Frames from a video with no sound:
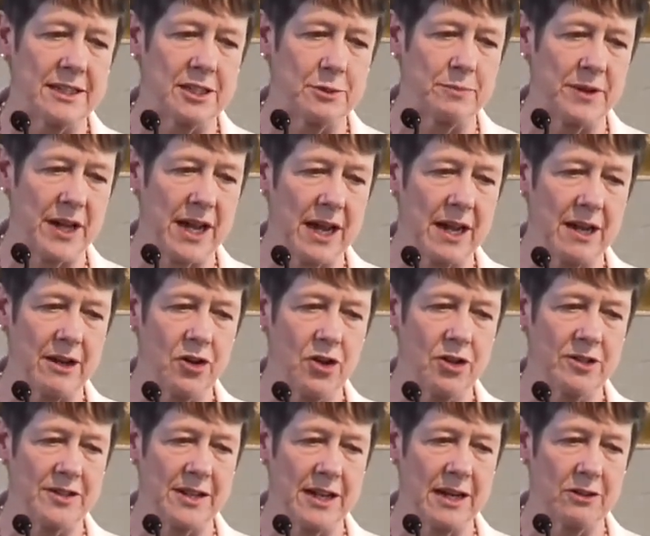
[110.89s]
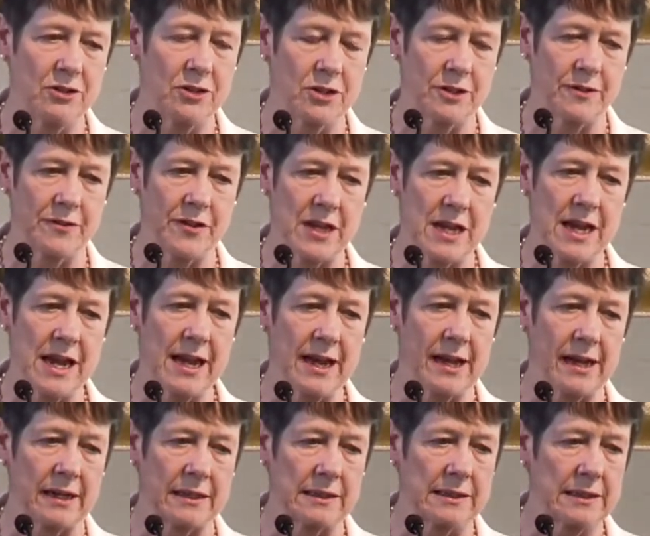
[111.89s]
to be New Zealander of the
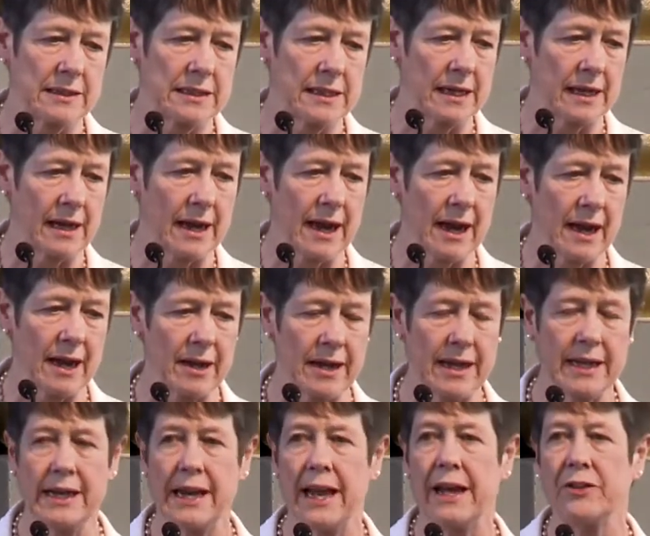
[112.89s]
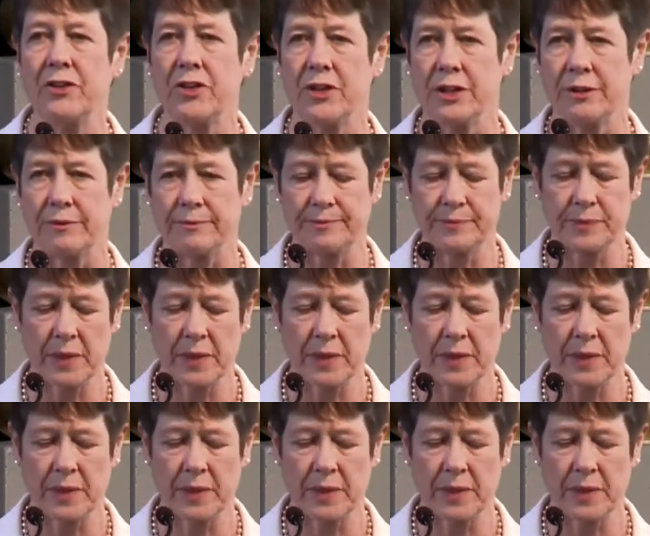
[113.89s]
Year in London,